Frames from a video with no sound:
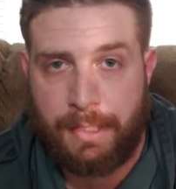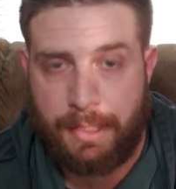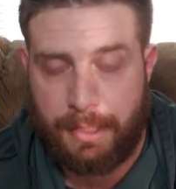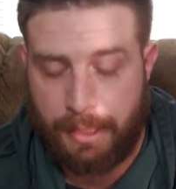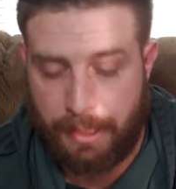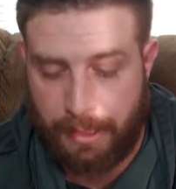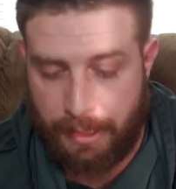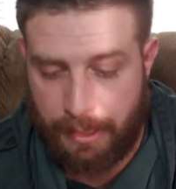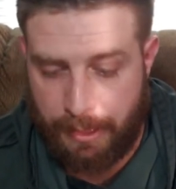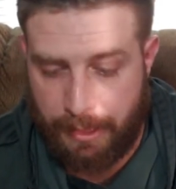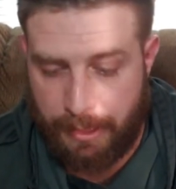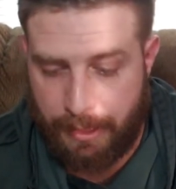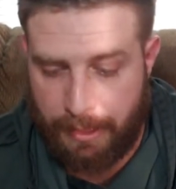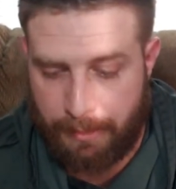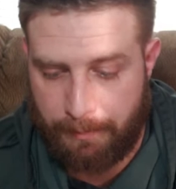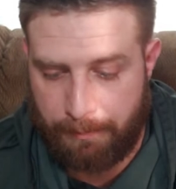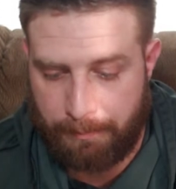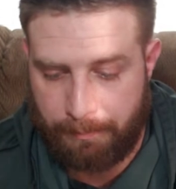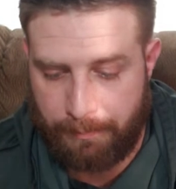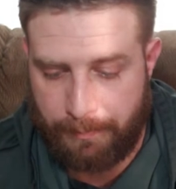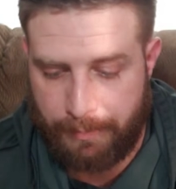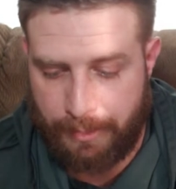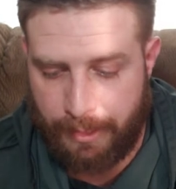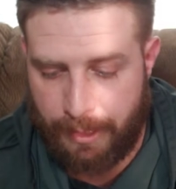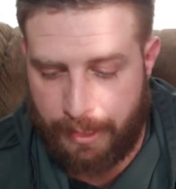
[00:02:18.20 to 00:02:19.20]

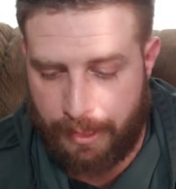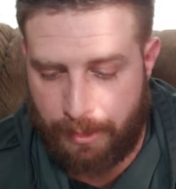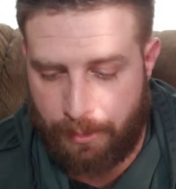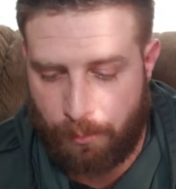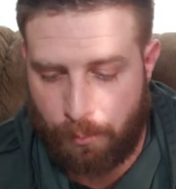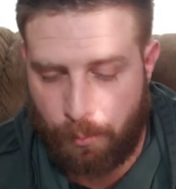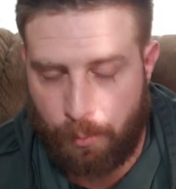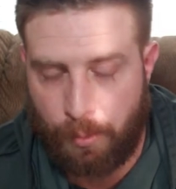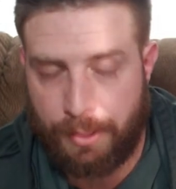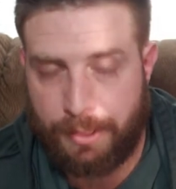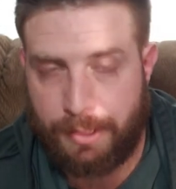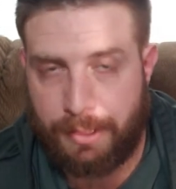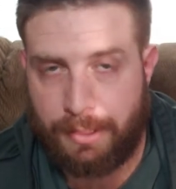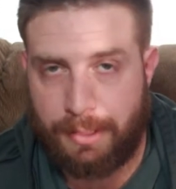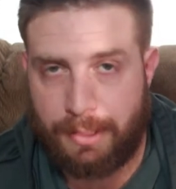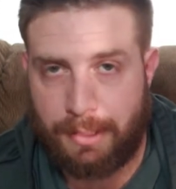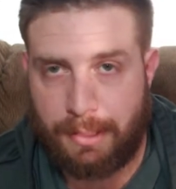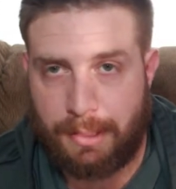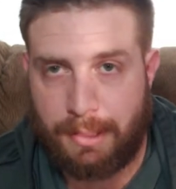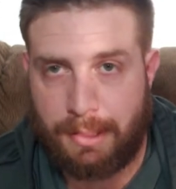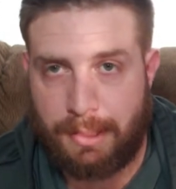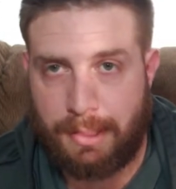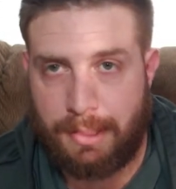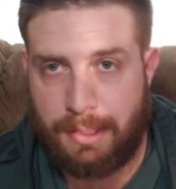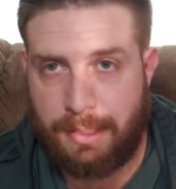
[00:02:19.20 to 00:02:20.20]
Now, what
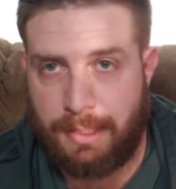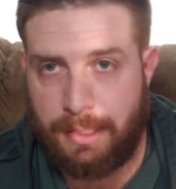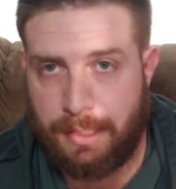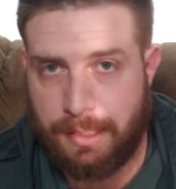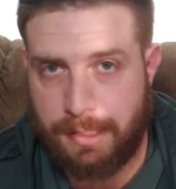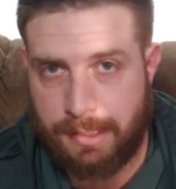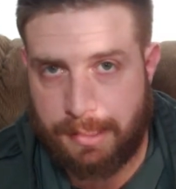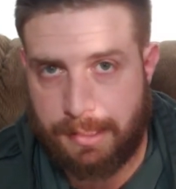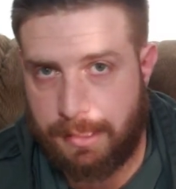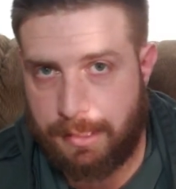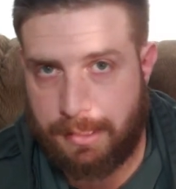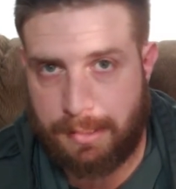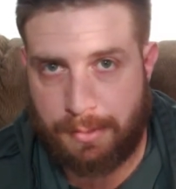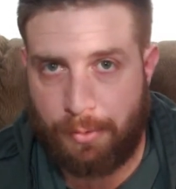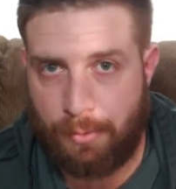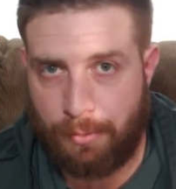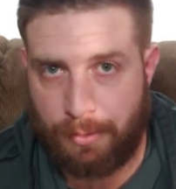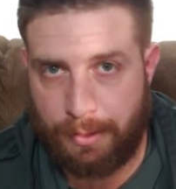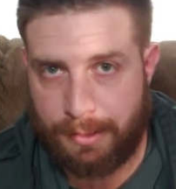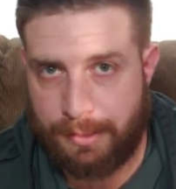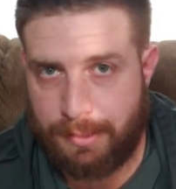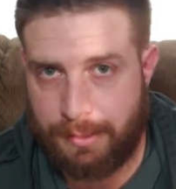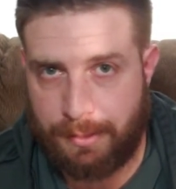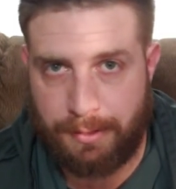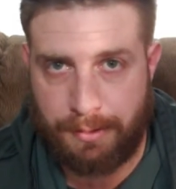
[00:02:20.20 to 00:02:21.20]
this is
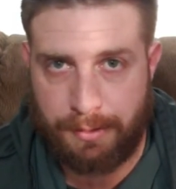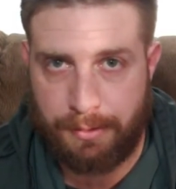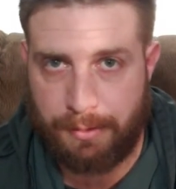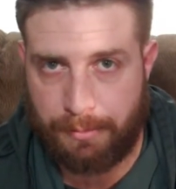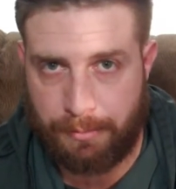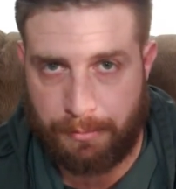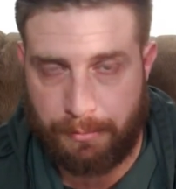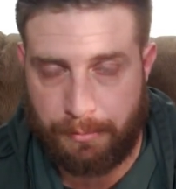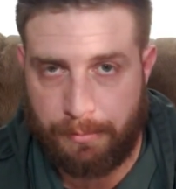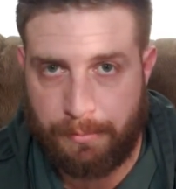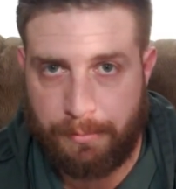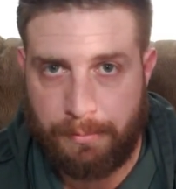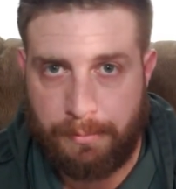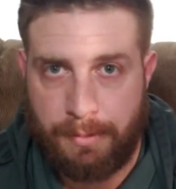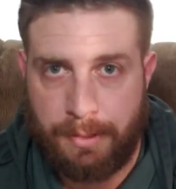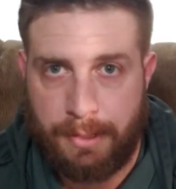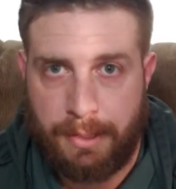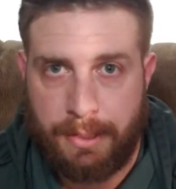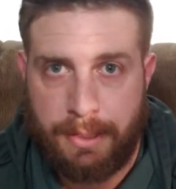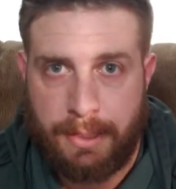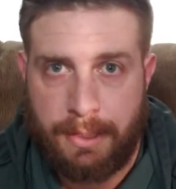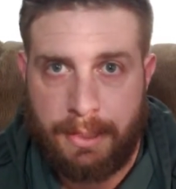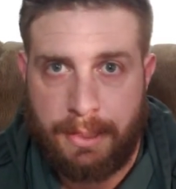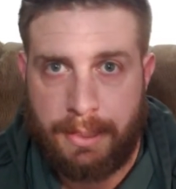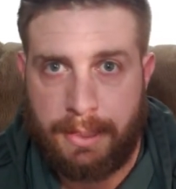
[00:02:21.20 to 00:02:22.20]
going to do
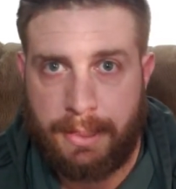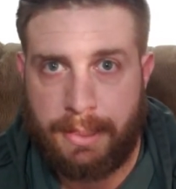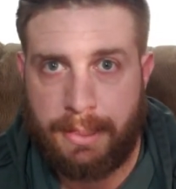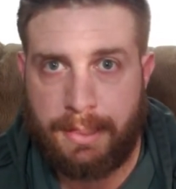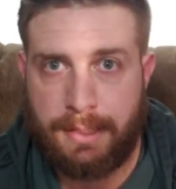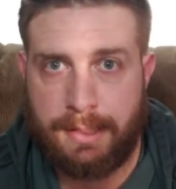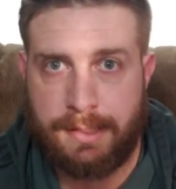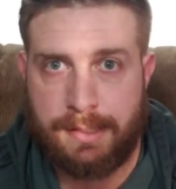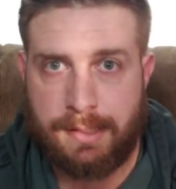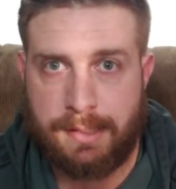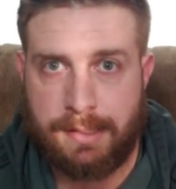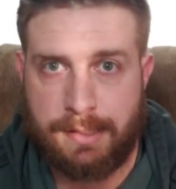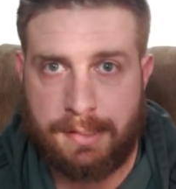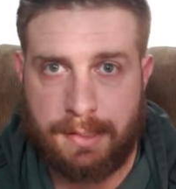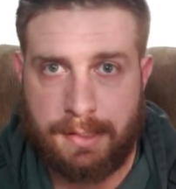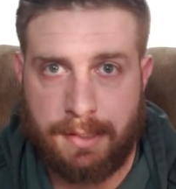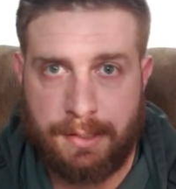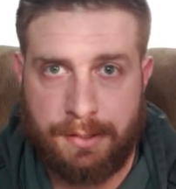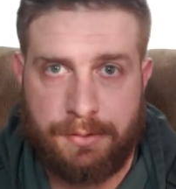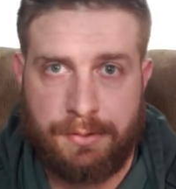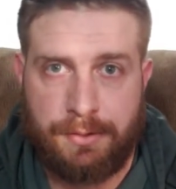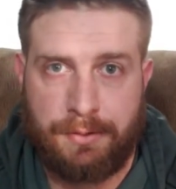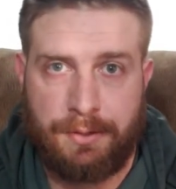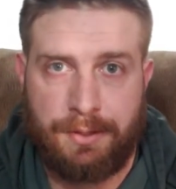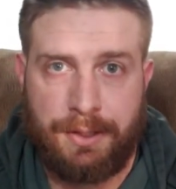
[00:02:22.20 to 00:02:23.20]
is
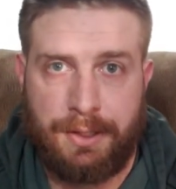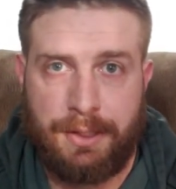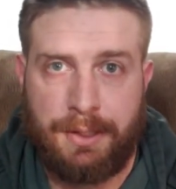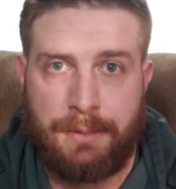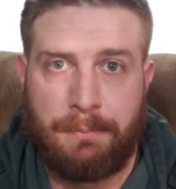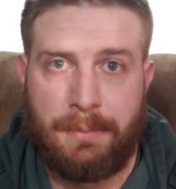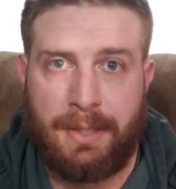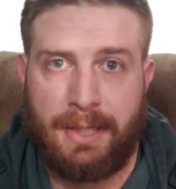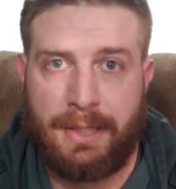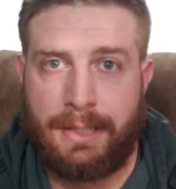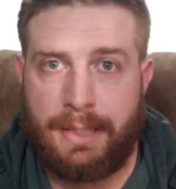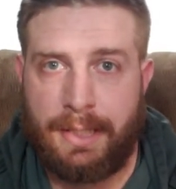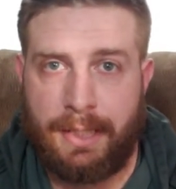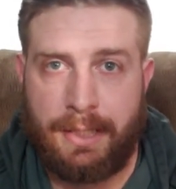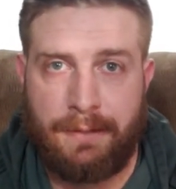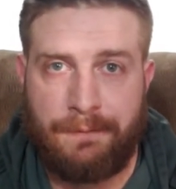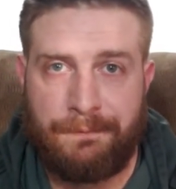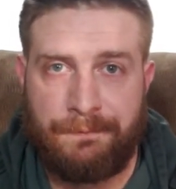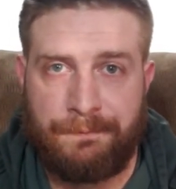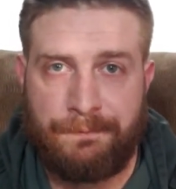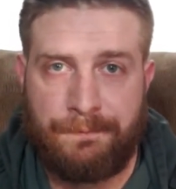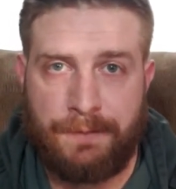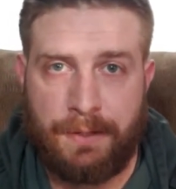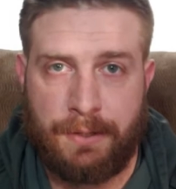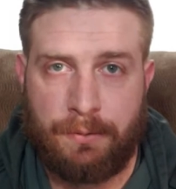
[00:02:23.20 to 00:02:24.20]
essentially make a
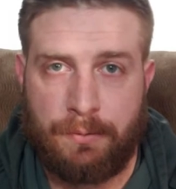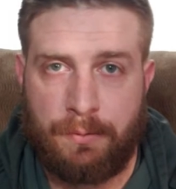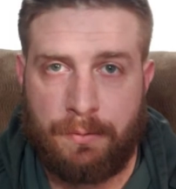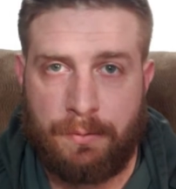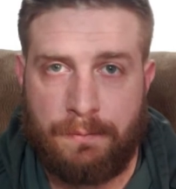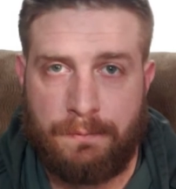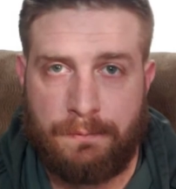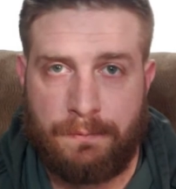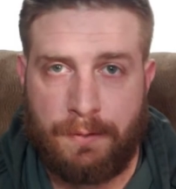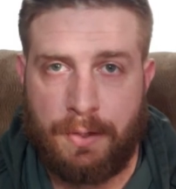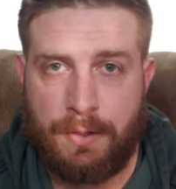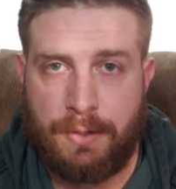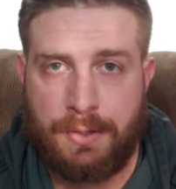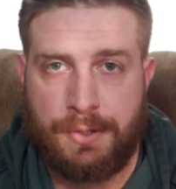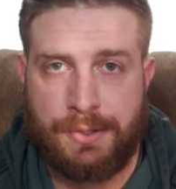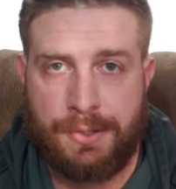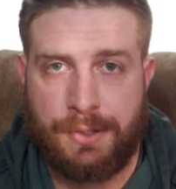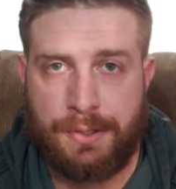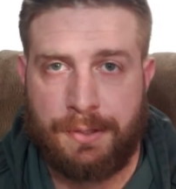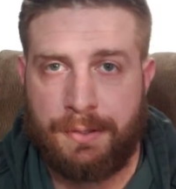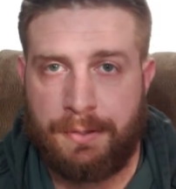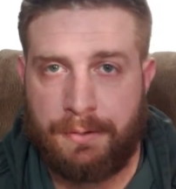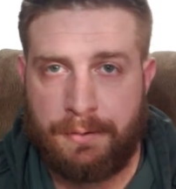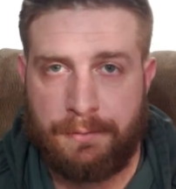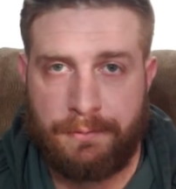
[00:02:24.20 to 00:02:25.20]
federal
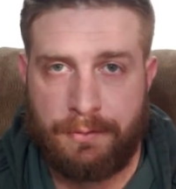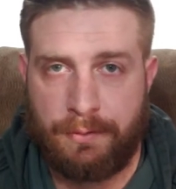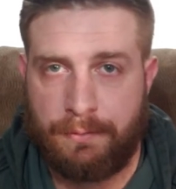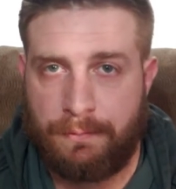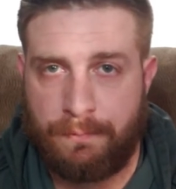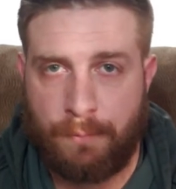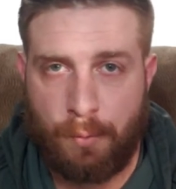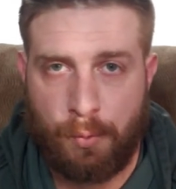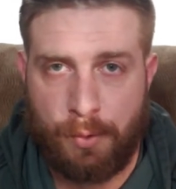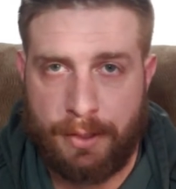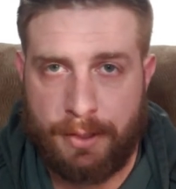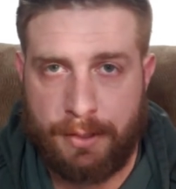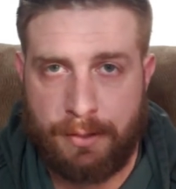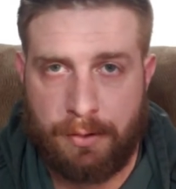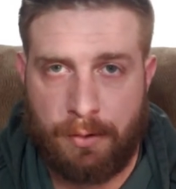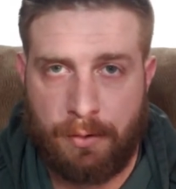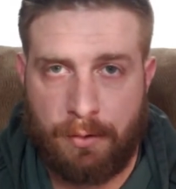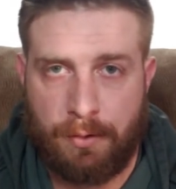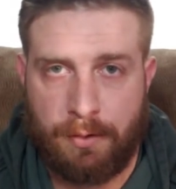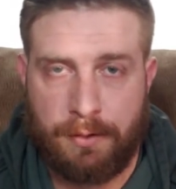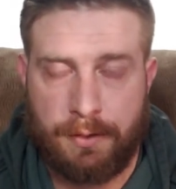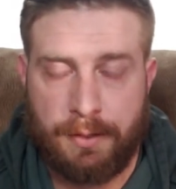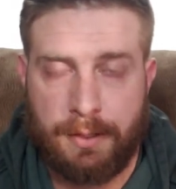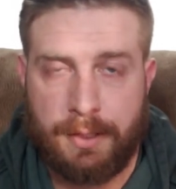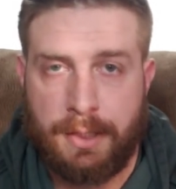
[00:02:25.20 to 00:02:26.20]
version of the FOID
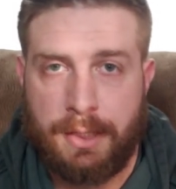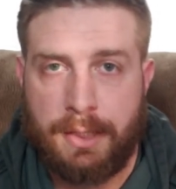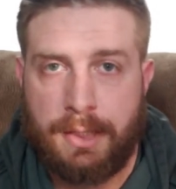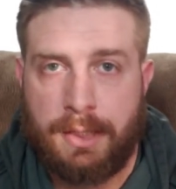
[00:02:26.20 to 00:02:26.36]
card.